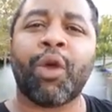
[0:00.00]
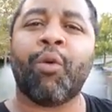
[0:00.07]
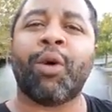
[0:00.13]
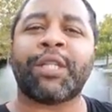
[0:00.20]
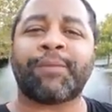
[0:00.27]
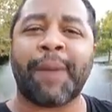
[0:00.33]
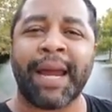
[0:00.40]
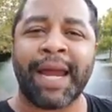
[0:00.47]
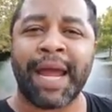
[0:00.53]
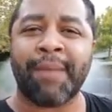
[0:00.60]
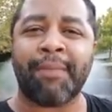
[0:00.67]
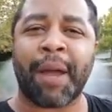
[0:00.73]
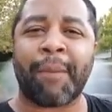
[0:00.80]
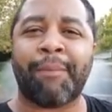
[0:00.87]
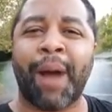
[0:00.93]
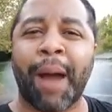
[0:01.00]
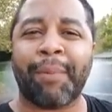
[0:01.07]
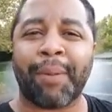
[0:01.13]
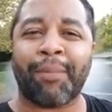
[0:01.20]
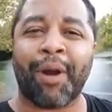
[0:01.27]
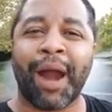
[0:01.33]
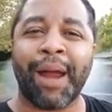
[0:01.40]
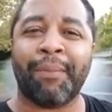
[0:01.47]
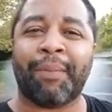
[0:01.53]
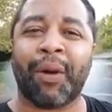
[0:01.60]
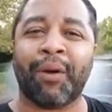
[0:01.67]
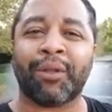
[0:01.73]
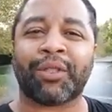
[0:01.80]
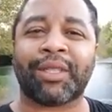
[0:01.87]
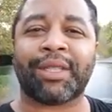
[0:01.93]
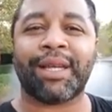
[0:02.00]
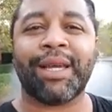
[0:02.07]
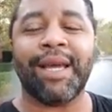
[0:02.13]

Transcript: What's my name? Big Papa Bryan Post.